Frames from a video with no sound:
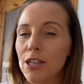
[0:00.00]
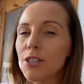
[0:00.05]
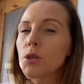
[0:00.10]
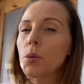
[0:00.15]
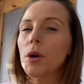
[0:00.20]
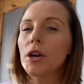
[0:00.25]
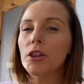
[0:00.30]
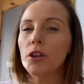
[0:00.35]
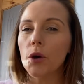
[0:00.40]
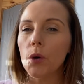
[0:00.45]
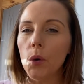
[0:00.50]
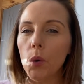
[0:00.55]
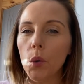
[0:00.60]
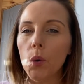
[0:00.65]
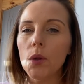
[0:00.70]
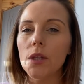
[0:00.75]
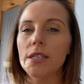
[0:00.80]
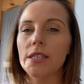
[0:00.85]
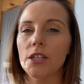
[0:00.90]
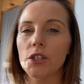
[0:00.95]
So what are the
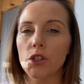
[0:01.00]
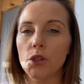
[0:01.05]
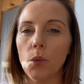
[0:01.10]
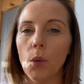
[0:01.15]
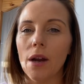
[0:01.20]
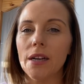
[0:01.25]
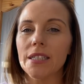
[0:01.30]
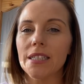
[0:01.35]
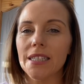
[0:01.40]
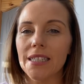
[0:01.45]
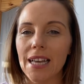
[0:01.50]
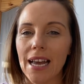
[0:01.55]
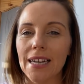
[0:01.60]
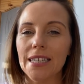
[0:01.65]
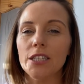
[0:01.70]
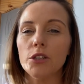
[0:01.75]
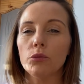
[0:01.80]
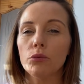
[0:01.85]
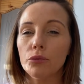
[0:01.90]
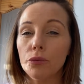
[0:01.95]
goals that you want to set
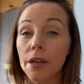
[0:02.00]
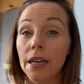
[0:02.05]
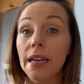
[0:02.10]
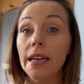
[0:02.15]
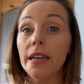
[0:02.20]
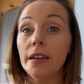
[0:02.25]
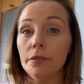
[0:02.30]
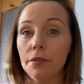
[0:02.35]
to really,